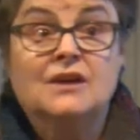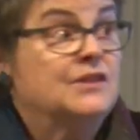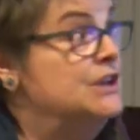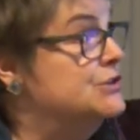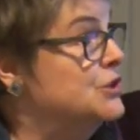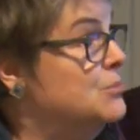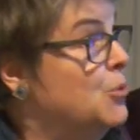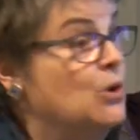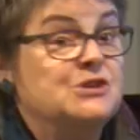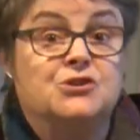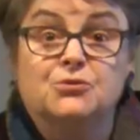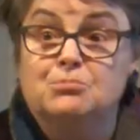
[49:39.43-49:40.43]
These are the
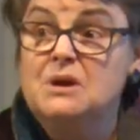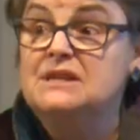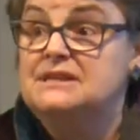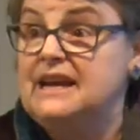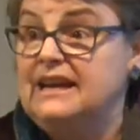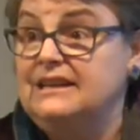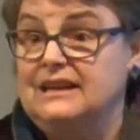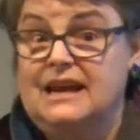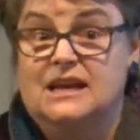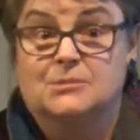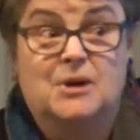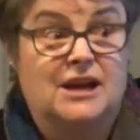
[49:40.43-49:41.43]
boys who've missed getting
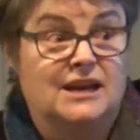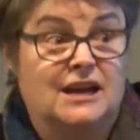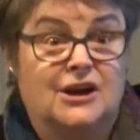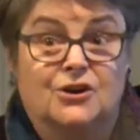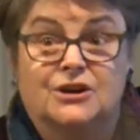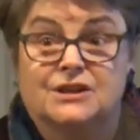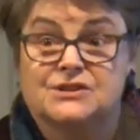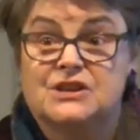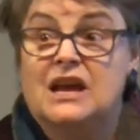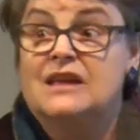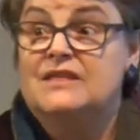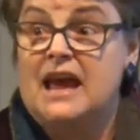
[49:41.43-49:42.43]
land by inheritance.
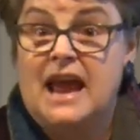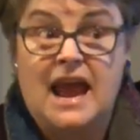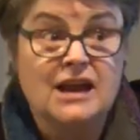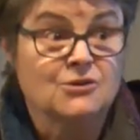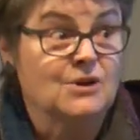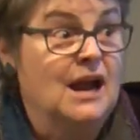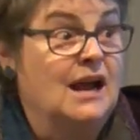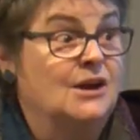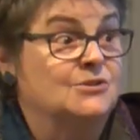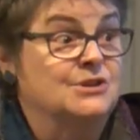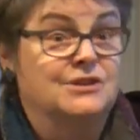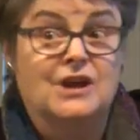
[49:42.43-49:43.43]
They hang
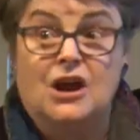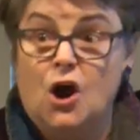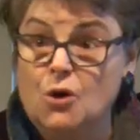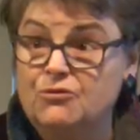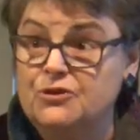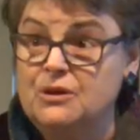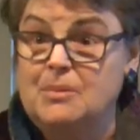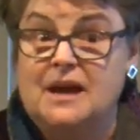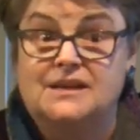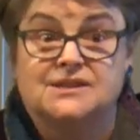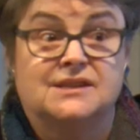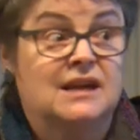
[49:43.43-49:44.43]
around, they hope for the
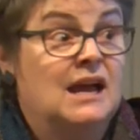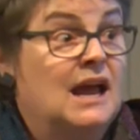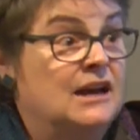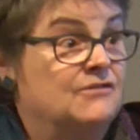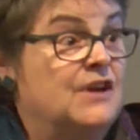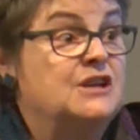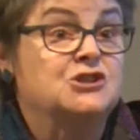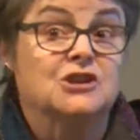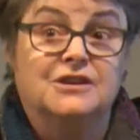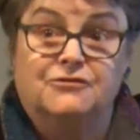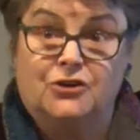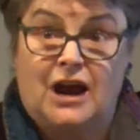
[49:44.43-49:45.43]
best, and
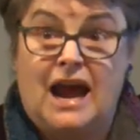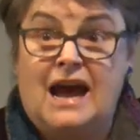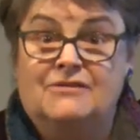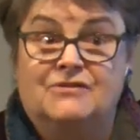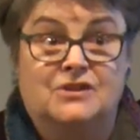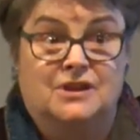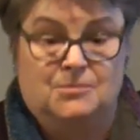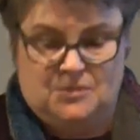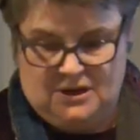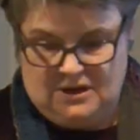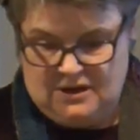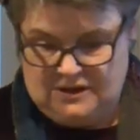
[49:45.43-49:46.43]
eventually, for half of them,
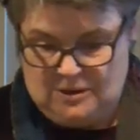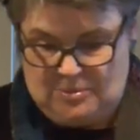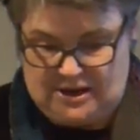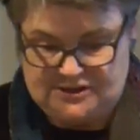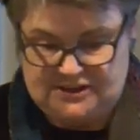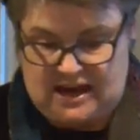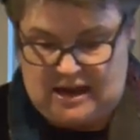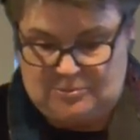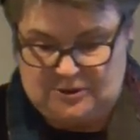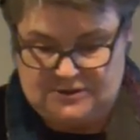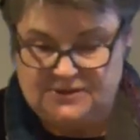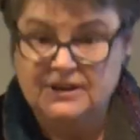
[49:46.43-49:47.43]
the best
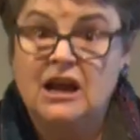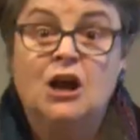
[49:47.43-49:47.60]
happens.